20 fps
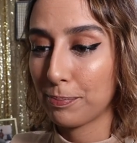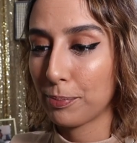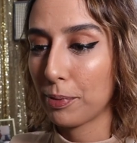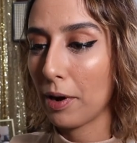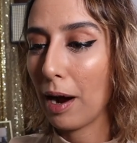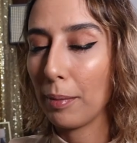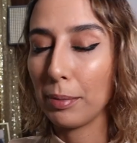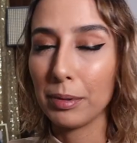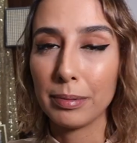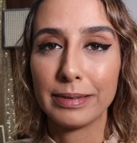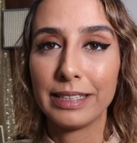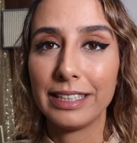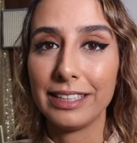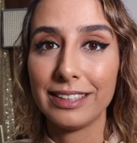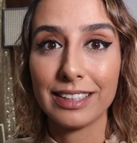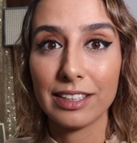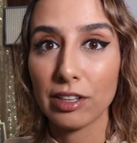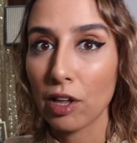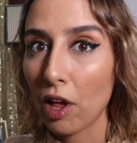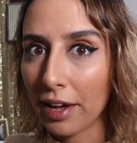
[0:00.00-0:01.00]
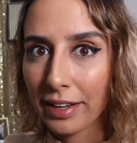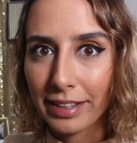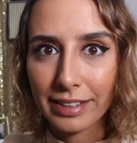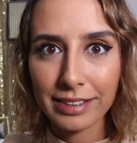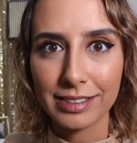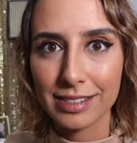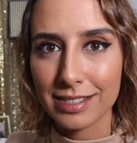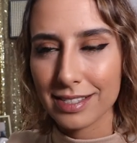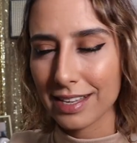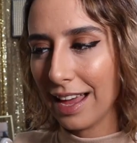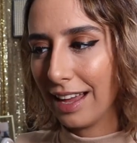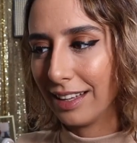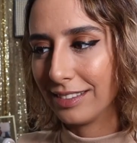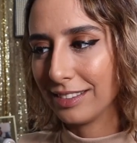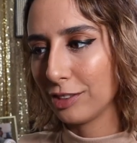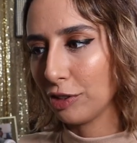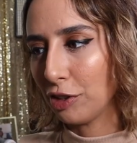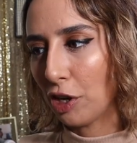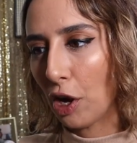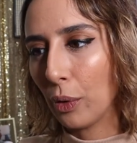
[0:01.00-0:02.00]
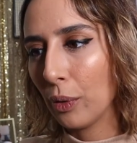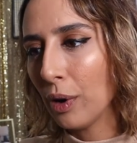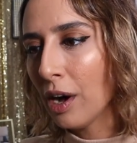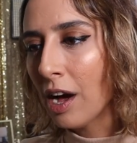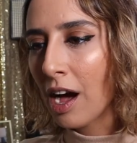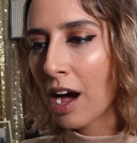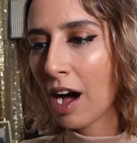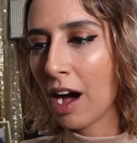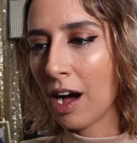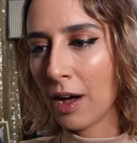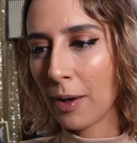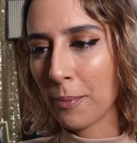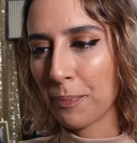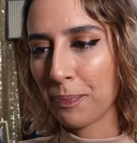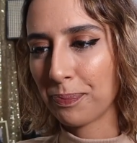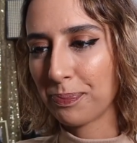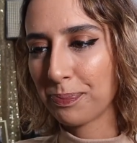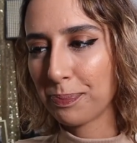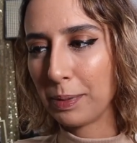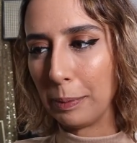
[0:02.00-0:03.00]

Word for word: probably the clients and you know um,